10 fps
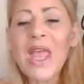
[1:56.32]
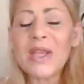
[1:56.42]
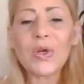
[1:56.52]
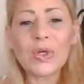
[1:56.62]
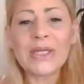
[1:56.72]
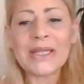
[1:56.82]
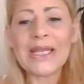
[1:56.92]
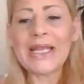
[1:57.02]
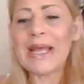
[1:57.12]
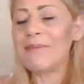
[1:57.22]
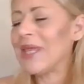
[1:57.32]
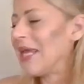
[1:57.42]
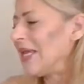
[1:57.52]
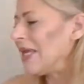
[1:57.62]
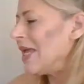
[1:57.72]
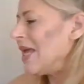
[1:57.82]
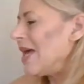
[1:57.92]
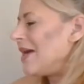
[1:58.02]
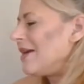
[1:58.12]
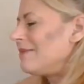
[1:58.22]
I currently am like,
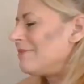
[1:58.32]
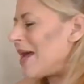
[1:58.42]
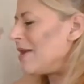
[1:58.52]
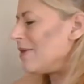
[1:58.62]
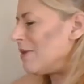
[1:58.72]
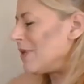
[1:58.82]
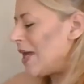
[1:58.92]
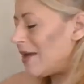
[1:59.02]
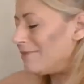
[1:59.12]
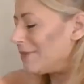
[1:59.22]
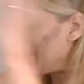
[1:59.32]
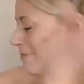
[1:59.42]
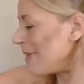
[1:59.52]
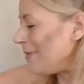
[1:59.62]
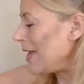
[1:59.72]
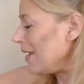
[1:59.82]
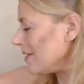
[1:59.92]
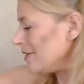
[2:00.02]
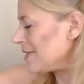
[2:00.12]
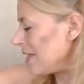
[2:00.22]
I don't know, maybe I
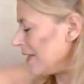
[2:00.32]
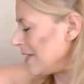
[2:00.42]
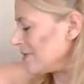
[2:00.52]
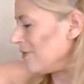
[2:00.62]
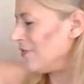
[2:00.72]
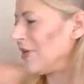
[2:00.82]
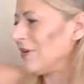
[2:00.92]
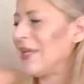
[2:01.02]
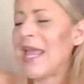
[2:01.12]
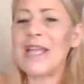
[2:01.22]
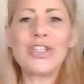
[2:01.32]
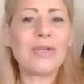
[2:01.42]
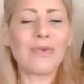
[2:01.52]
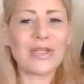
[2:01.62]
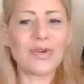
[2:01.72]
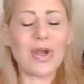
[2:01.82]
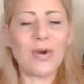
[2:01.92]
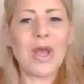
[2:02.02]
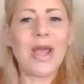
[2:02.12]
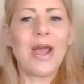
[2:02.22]
could sell it as a very edgy
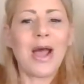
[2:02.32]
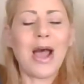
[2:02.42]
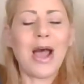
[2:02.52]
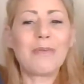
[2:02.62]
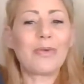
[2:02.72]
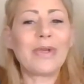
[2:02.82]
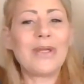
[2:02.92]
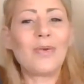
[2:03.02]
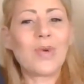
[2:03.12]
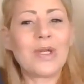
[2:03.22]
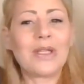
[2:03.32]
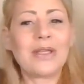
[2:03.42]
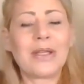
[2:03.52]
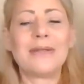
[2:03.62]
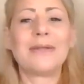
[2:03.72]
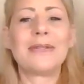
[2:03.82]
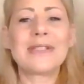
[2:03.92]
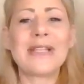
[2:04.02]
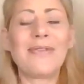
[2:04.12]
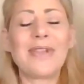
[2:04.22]
retro uh, merino wool
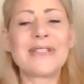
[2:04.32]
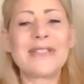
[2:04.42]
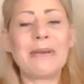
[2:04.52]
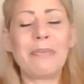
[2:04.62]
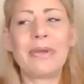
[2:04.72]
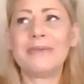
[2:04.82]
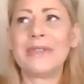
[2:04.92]
sleeveless zip